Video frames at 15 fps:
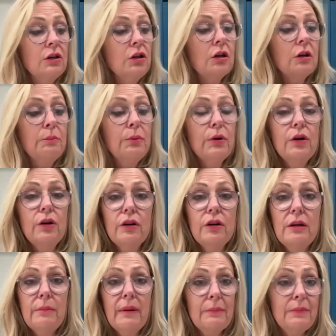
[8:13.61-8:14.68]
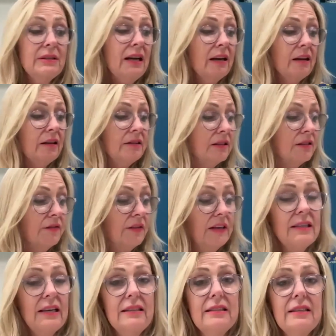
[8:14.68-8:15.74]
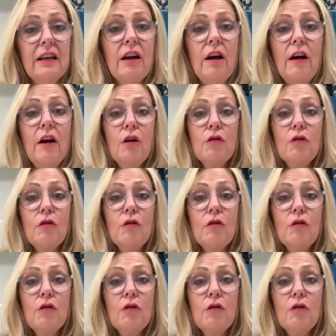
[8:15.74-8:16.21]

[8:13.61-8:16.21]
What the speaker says: You can put it on your baked potatoes. It's fantastic.